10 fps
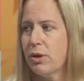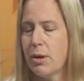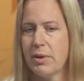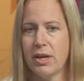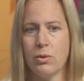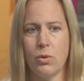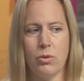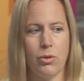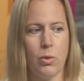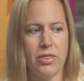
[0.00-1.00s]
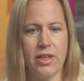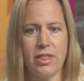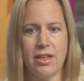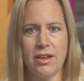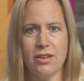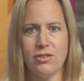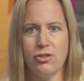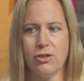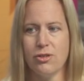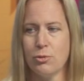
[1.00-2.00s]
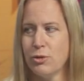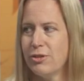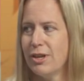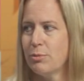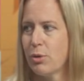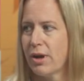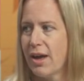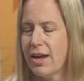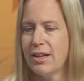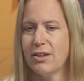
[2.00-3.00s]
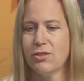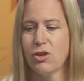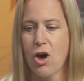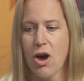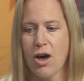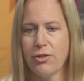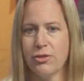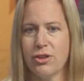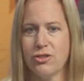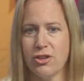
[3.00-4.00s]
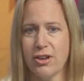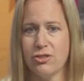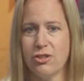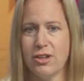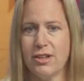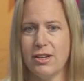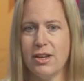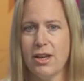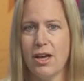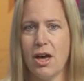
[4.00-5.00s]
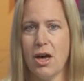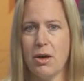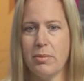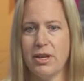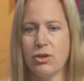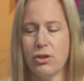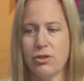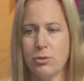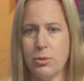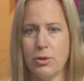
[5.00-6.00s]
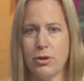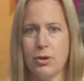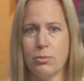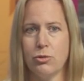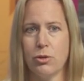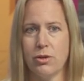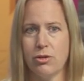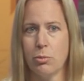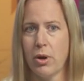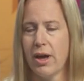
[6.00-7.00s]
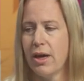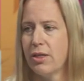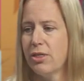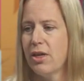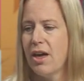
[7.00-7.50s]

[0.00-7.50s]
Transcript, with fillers: are coming in with what they think is just a routine bronchitis, cough, congestion, um, increased sputum, shortness of breath,